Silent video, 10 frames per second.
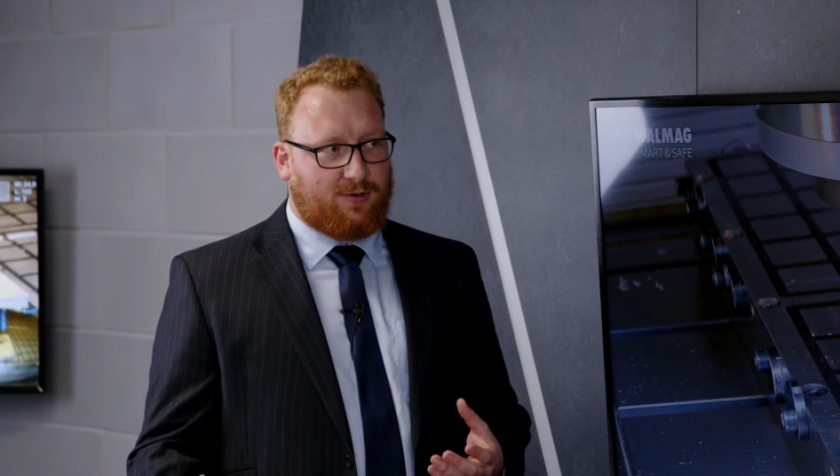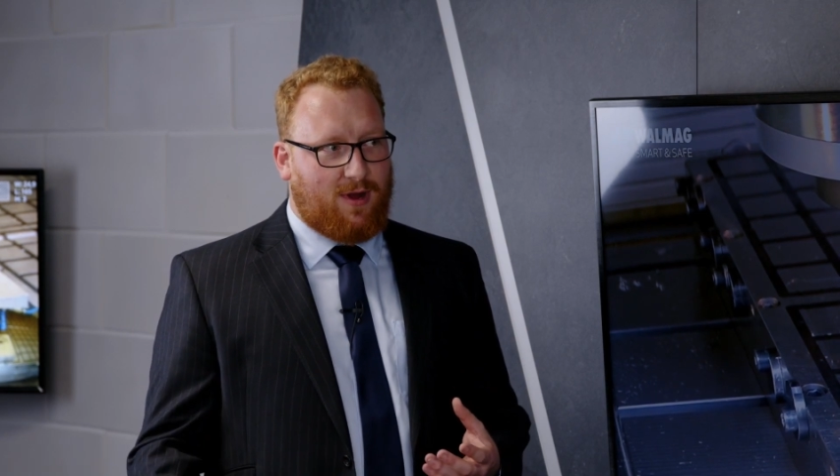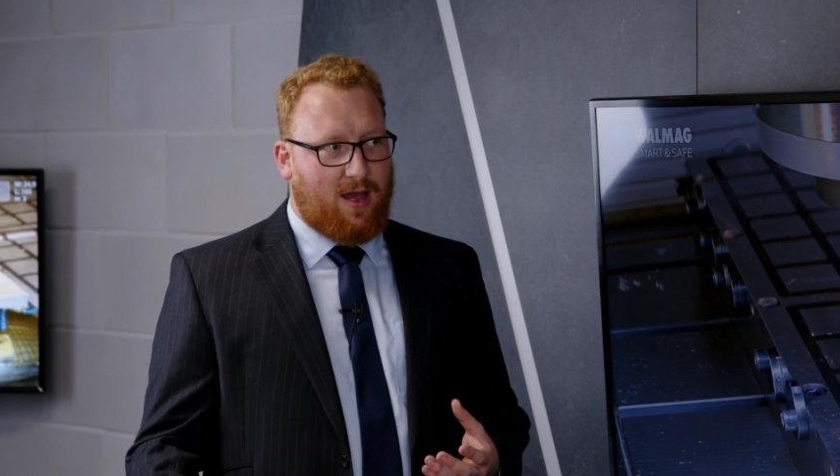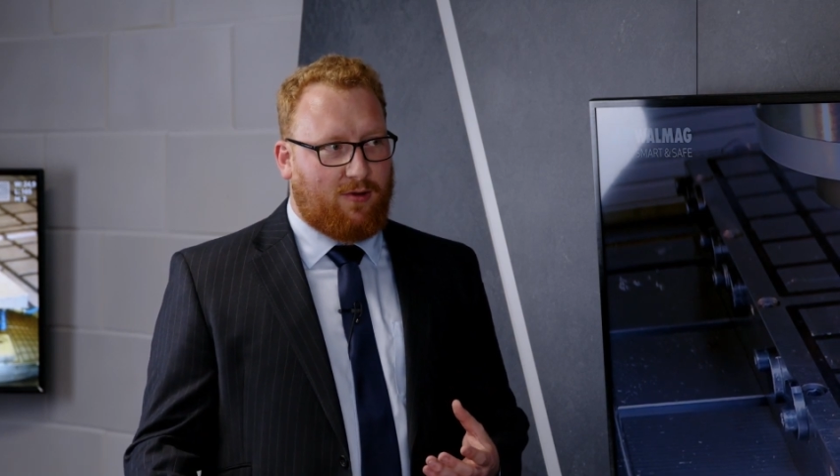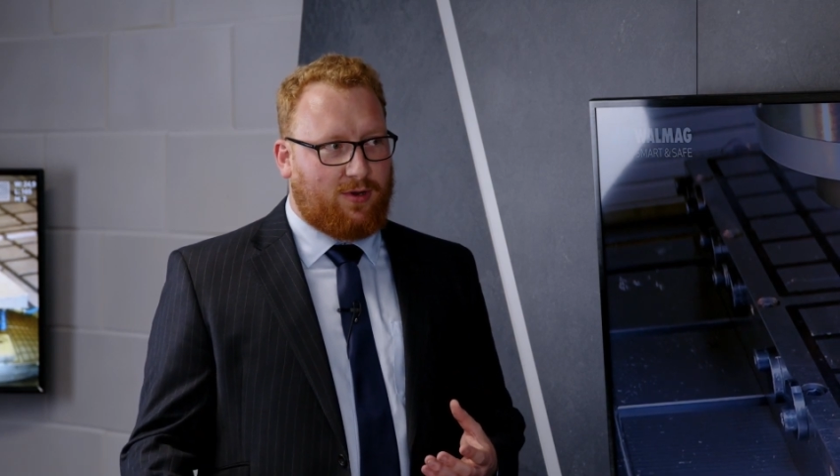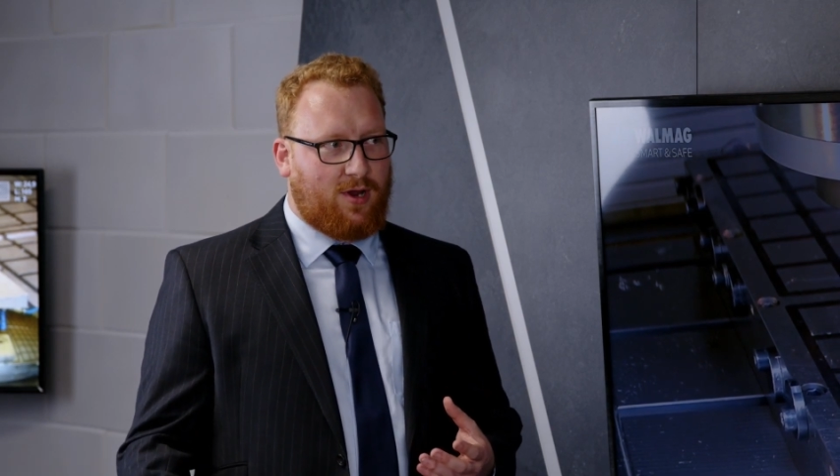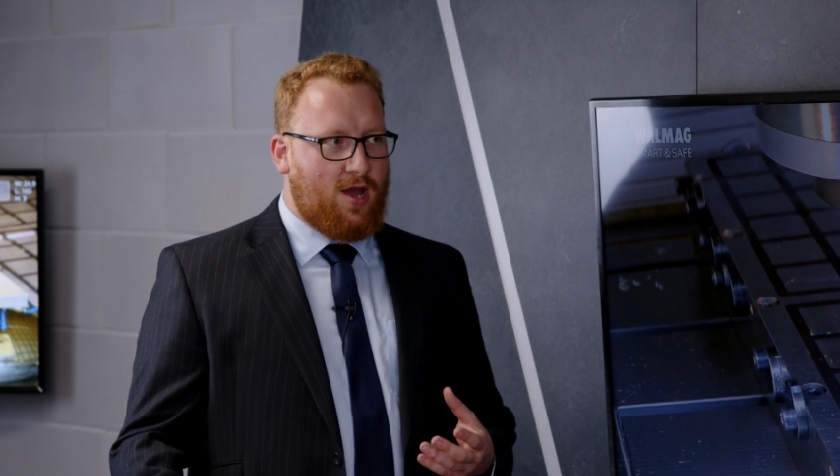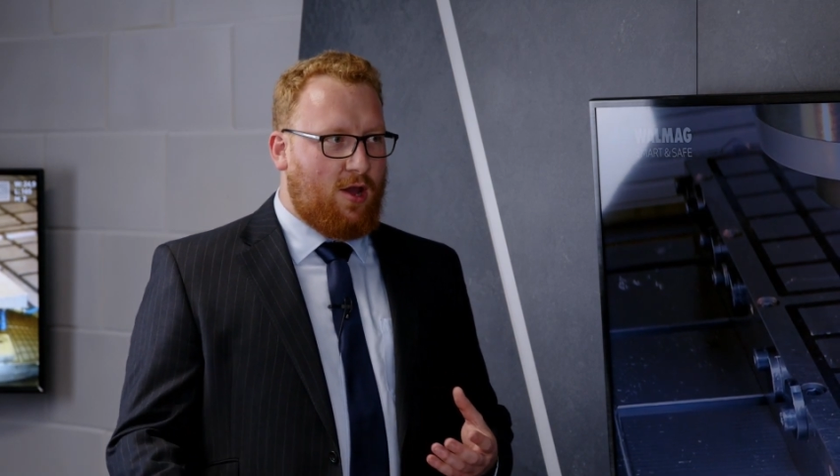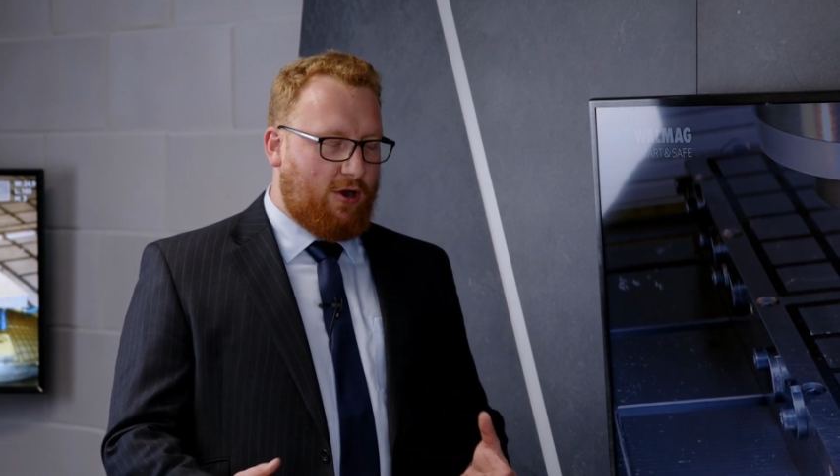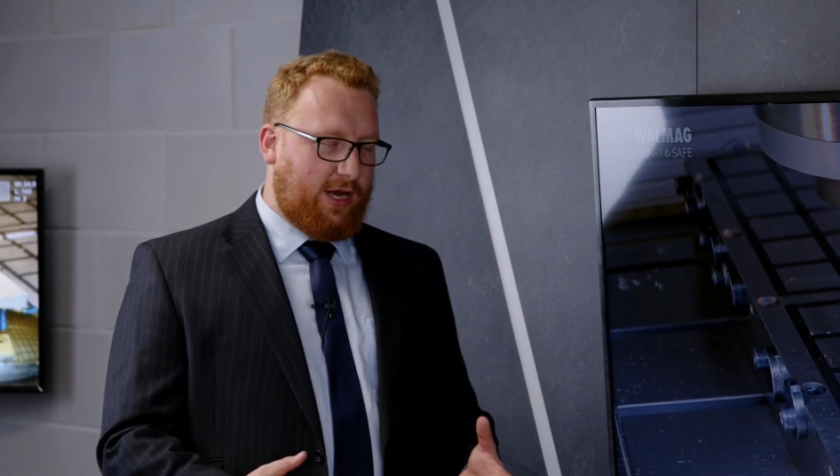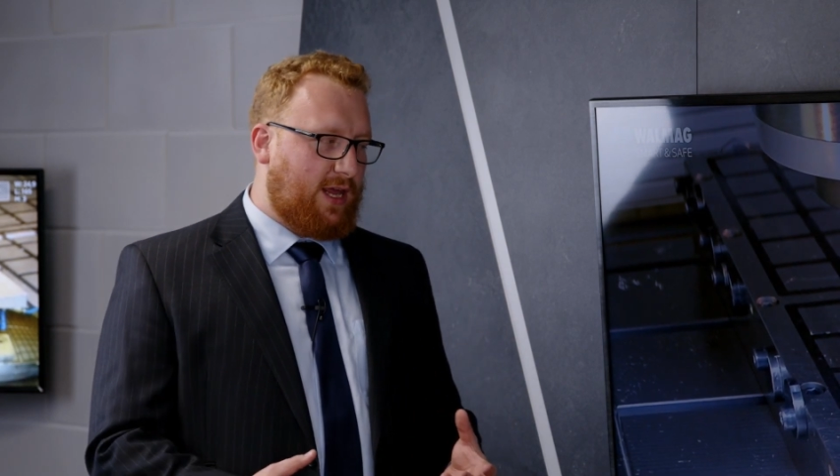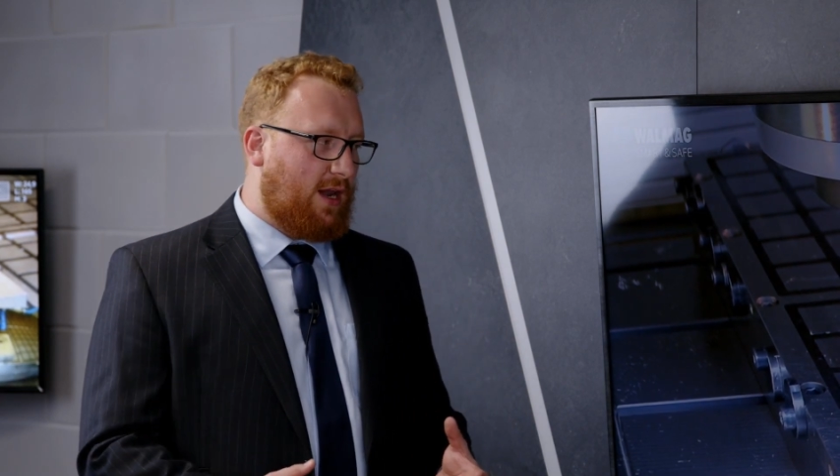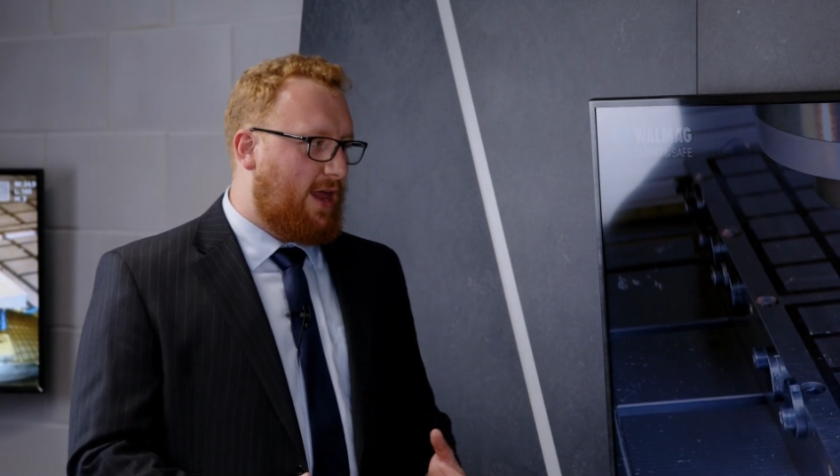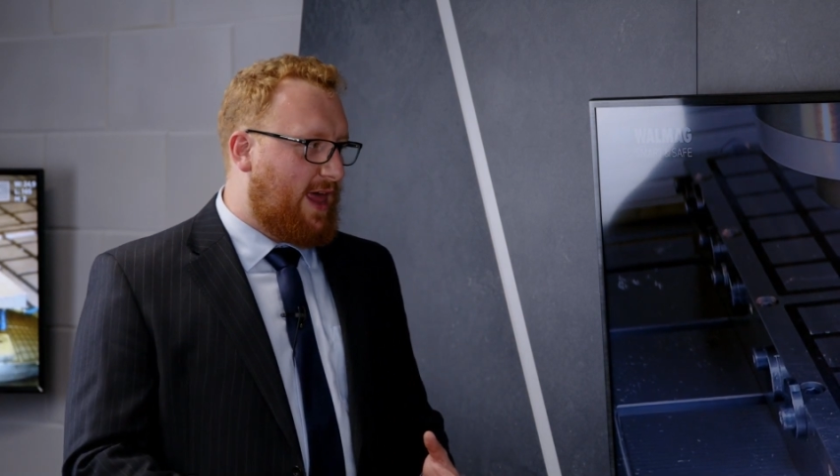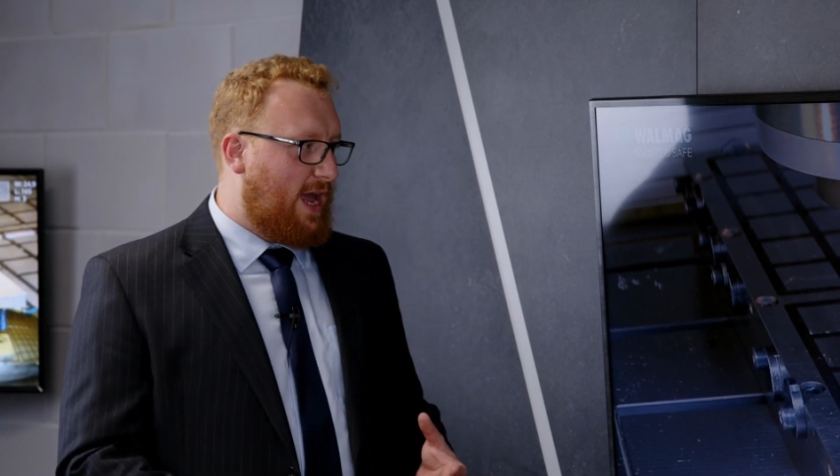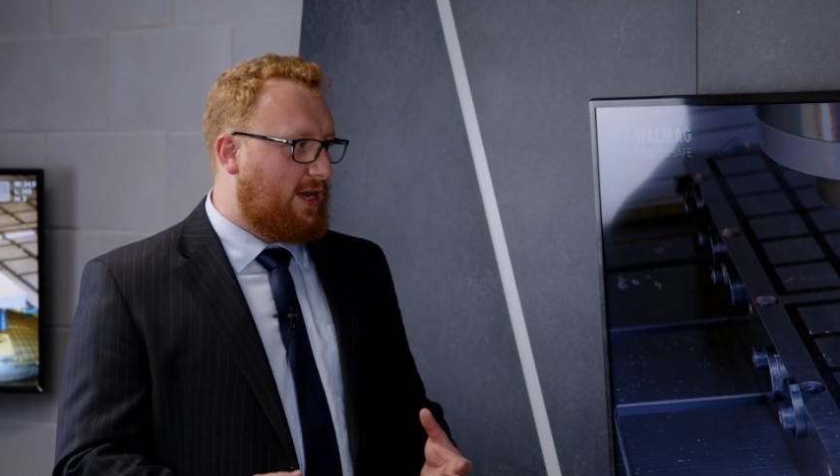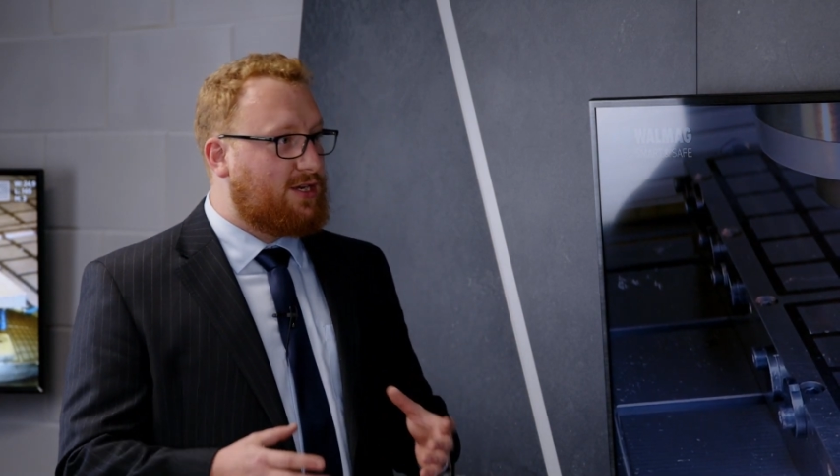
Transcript: around or anything like that.